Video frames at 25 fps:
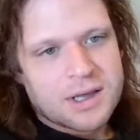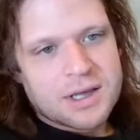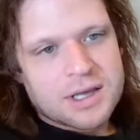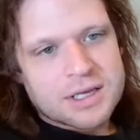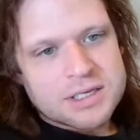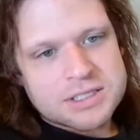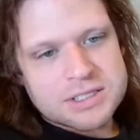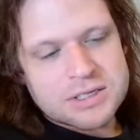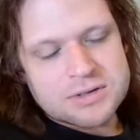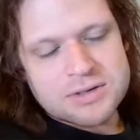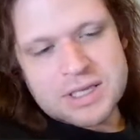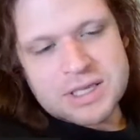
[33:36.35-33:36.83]

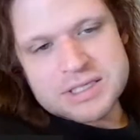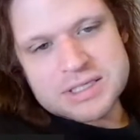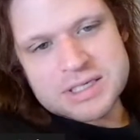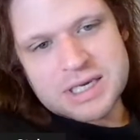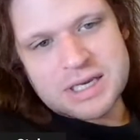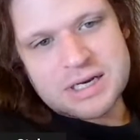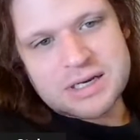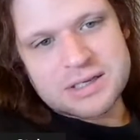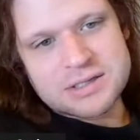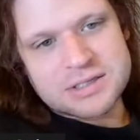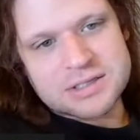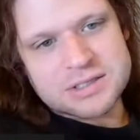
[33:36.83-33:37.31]
So that's
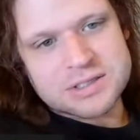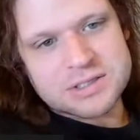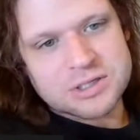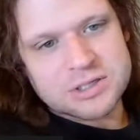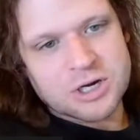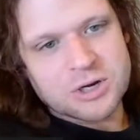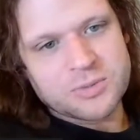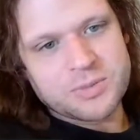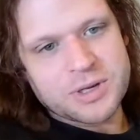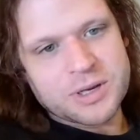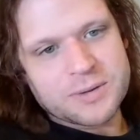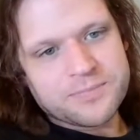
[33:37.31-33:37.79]
kind of
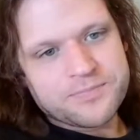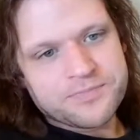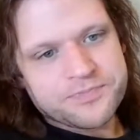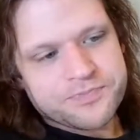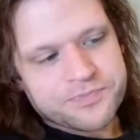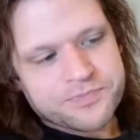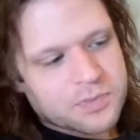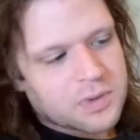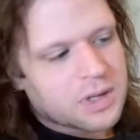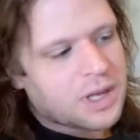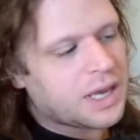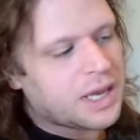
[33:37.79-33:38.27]
disturbing.
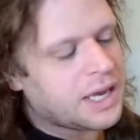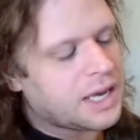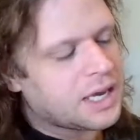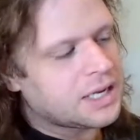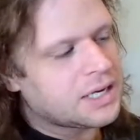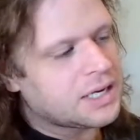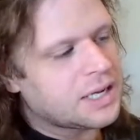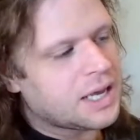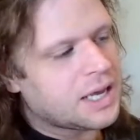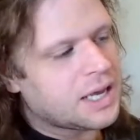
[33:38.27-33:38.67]
And